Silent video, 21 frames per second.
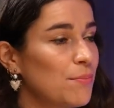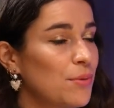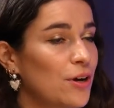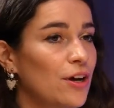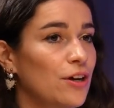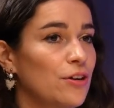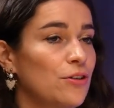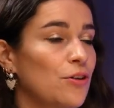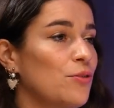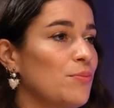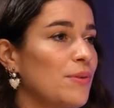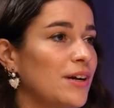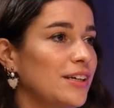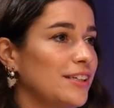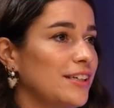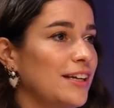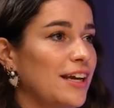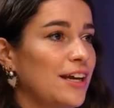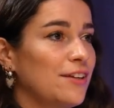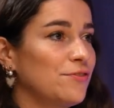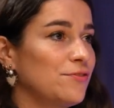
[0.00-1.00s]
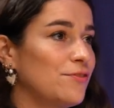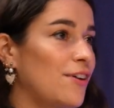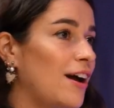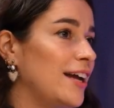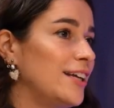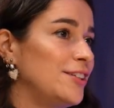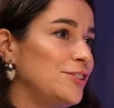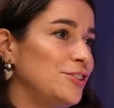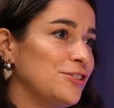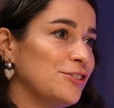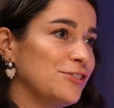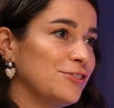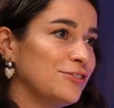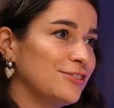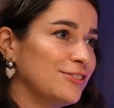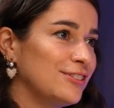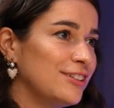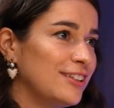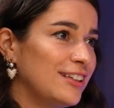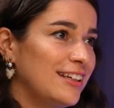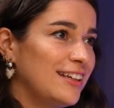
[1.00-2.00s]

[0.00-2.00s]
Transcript: but nobody can find you